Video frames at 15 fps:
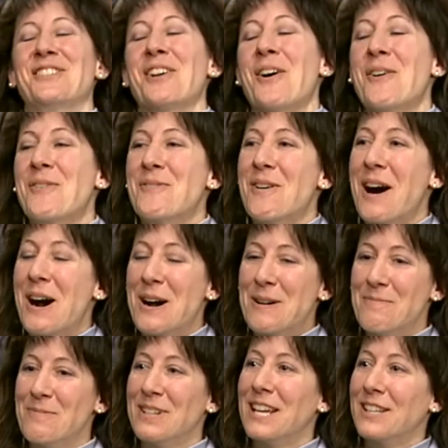
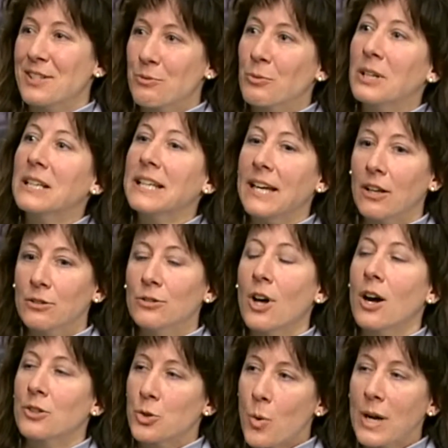So it's really a
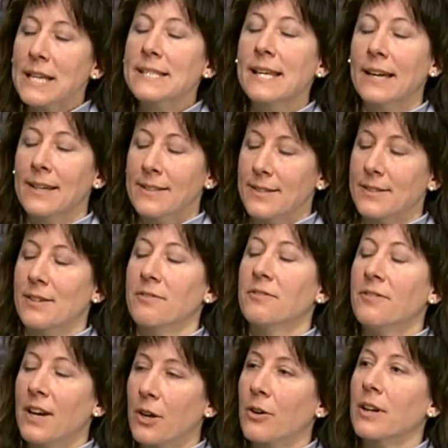long, 20 seconds is a
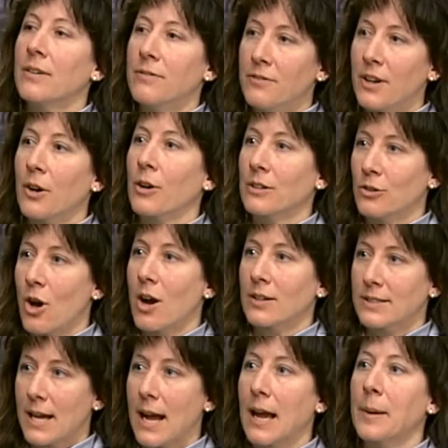very, very long
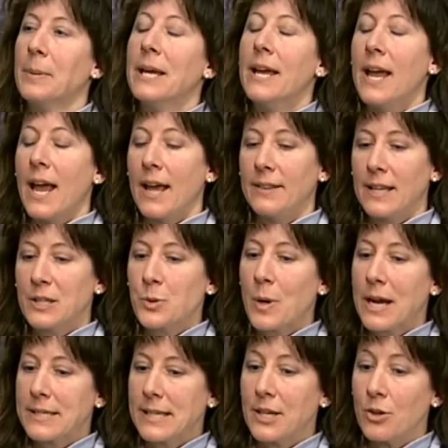time. Mm-hmm. And that's why
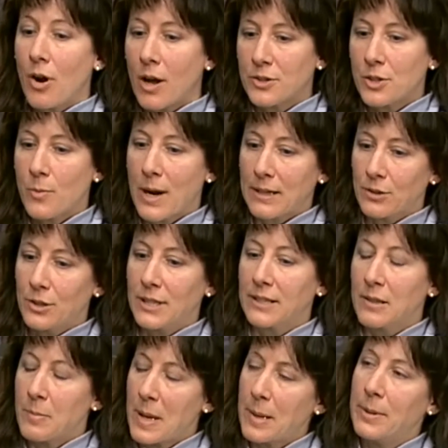I say you also want to look
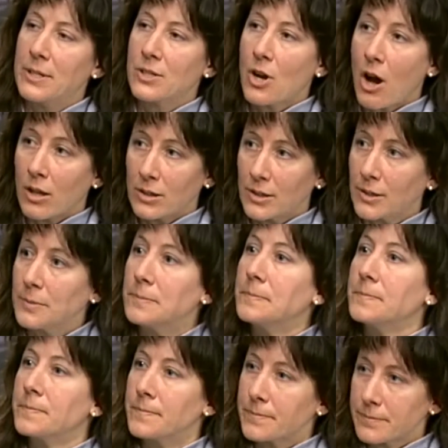at the baby's color.
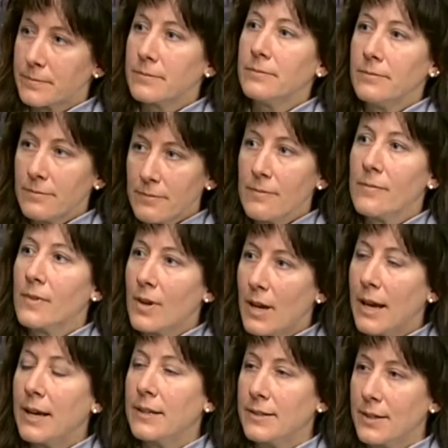Mm-hmm.
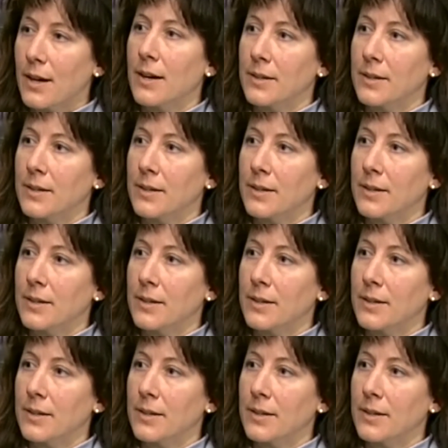And